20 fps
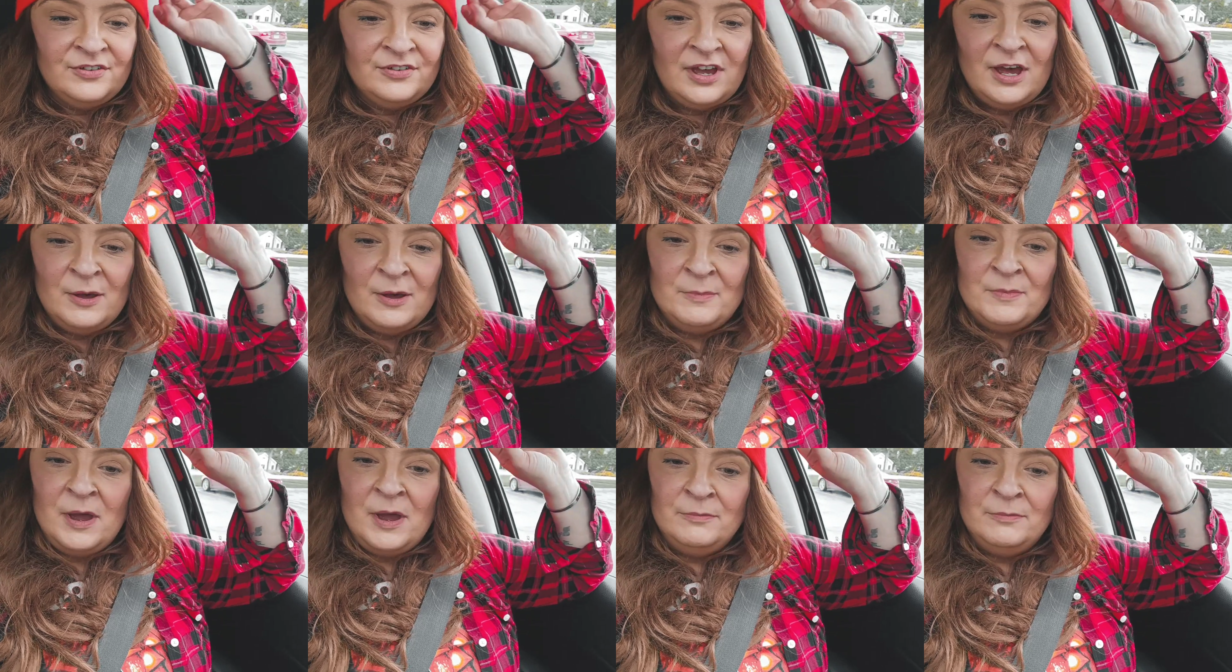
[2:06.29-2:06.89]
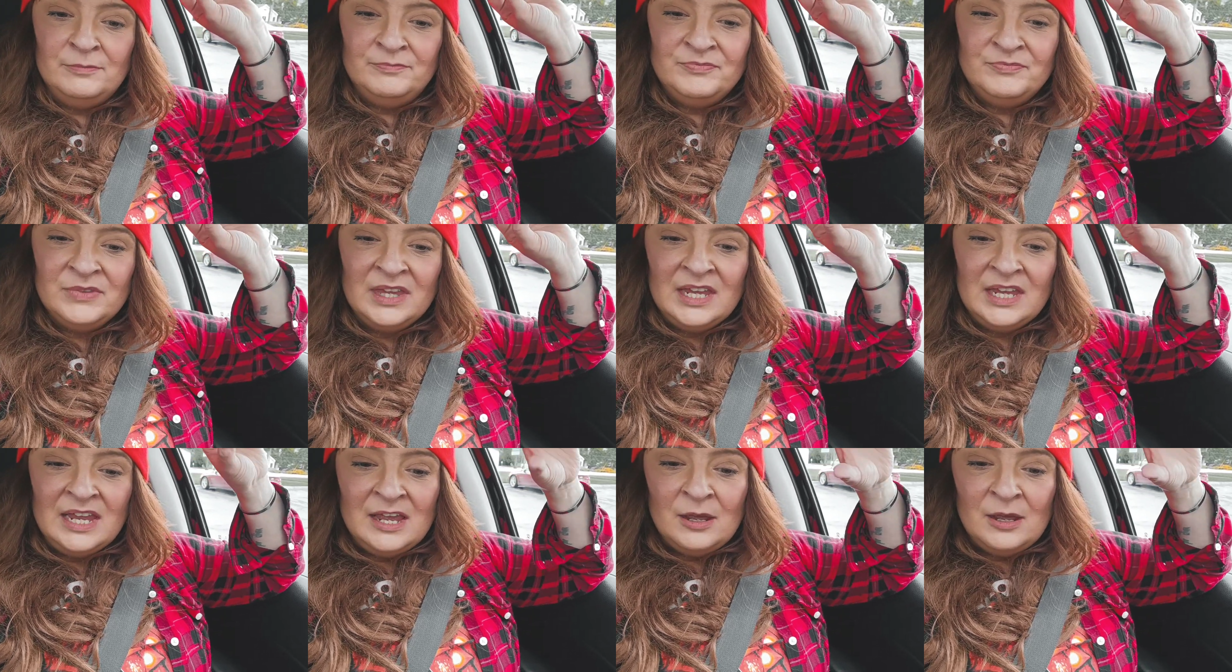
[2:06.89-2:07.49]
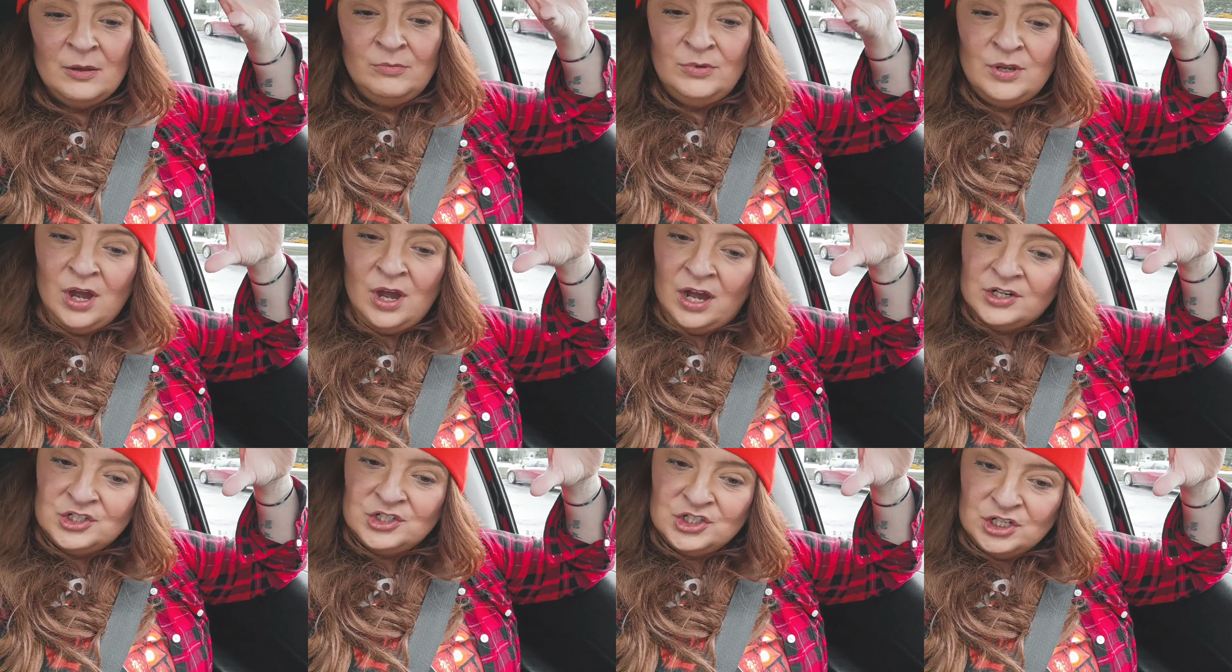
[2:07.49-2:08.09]
I'm
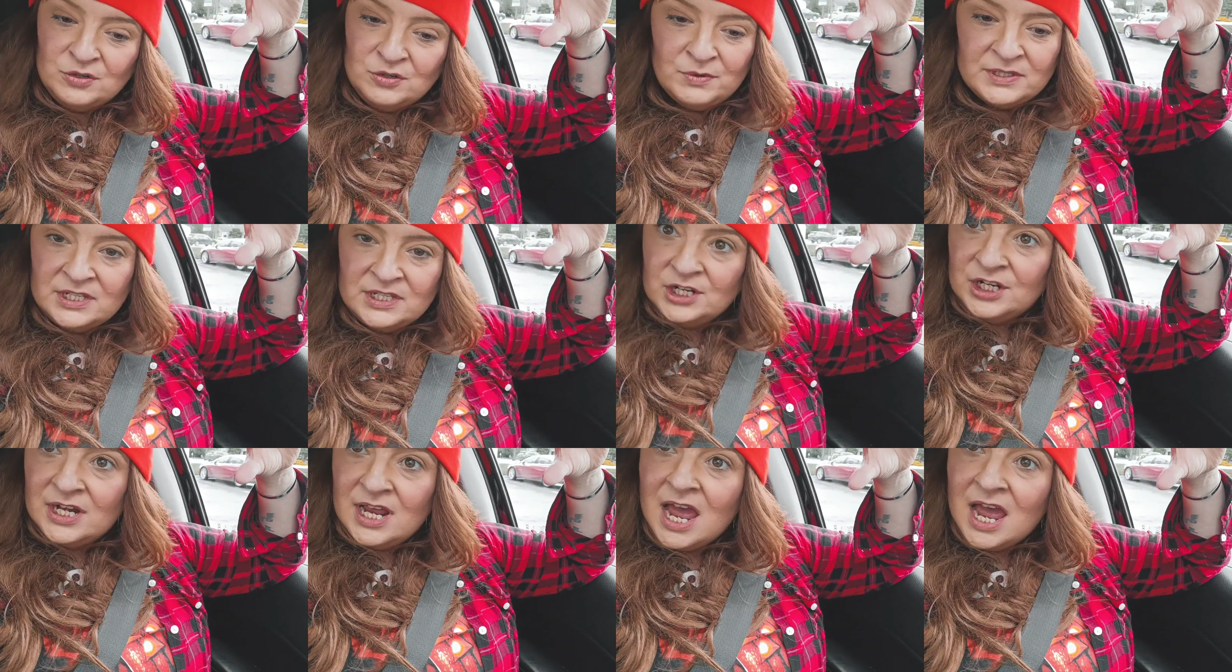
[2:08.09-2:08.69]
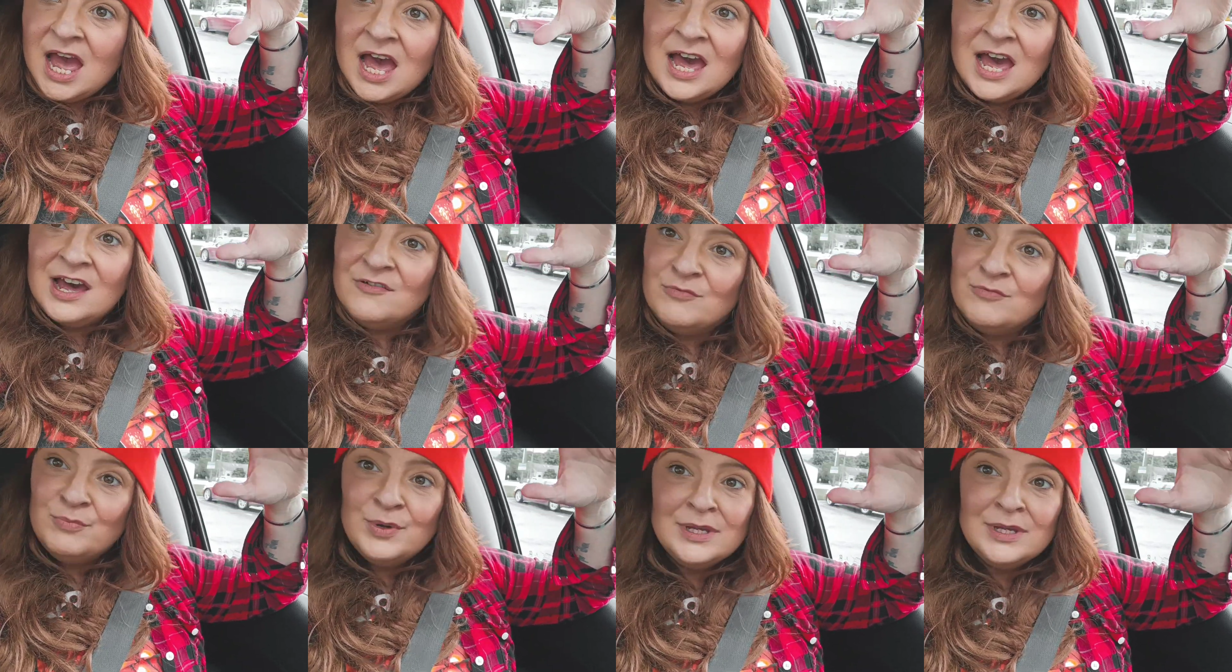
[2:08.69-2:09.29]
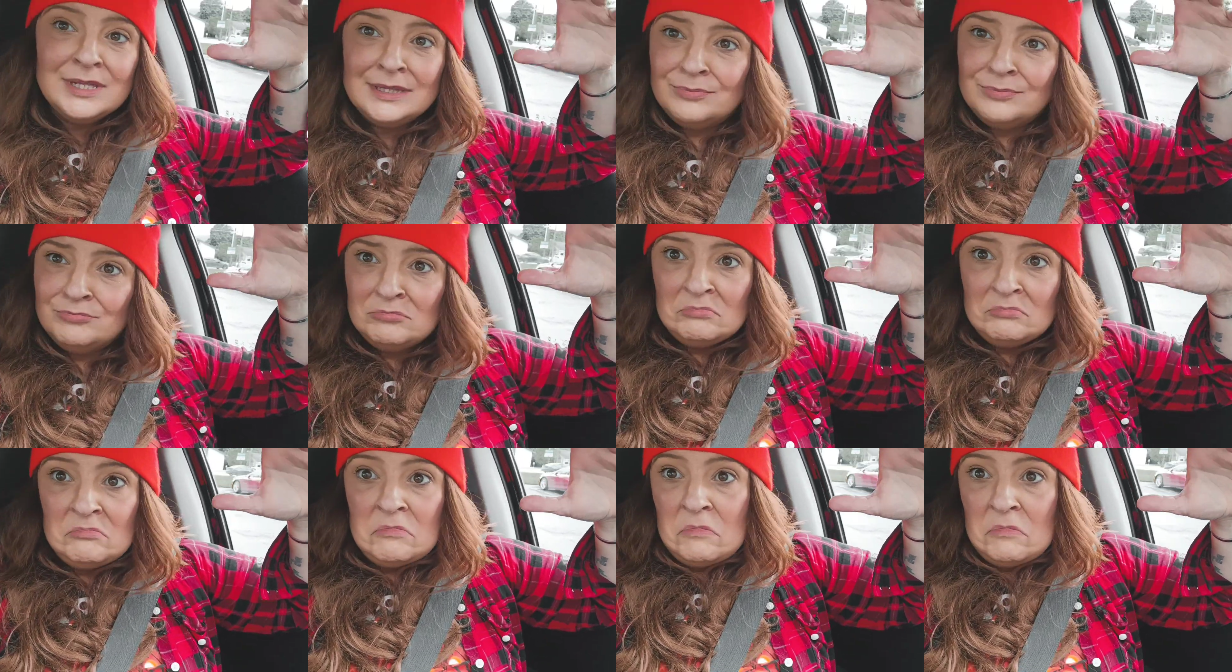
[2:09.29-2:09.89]
not sure what they're gonna have, but
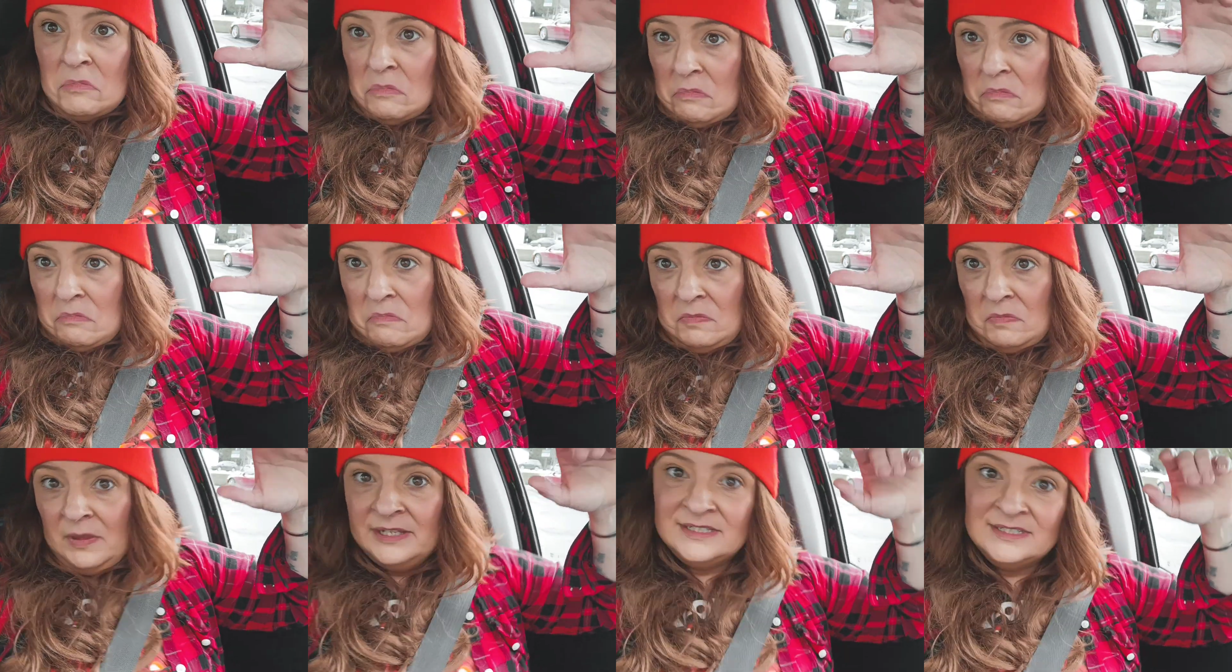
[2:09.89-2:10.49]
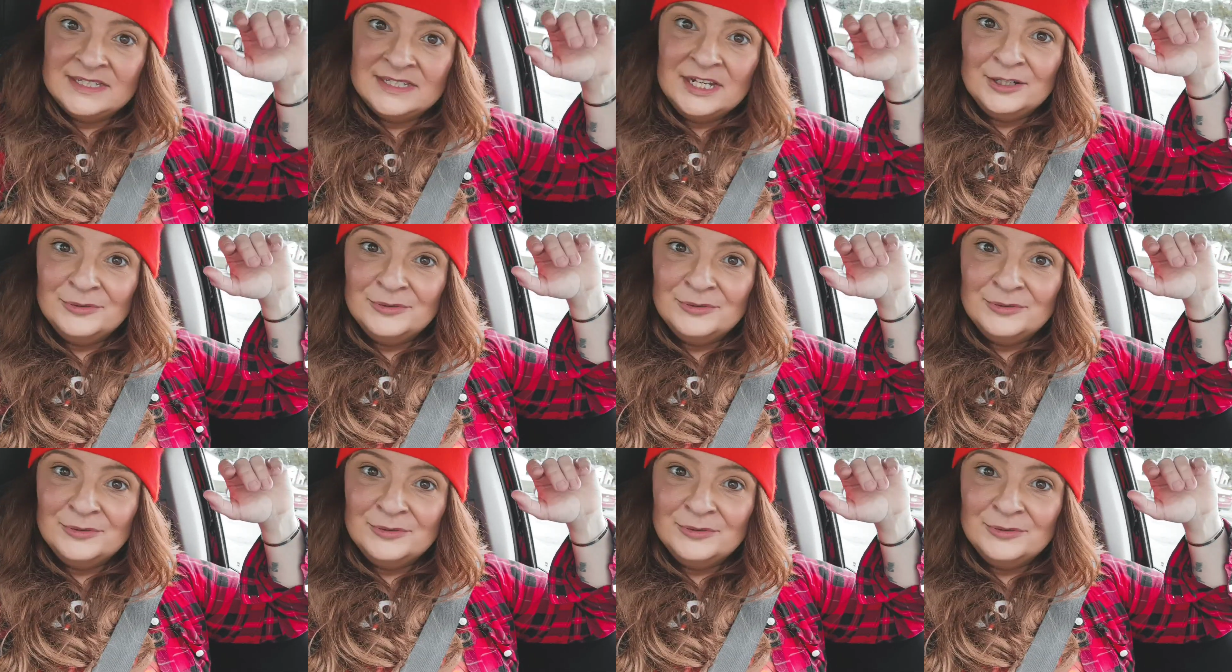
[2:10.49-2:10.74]
let's see.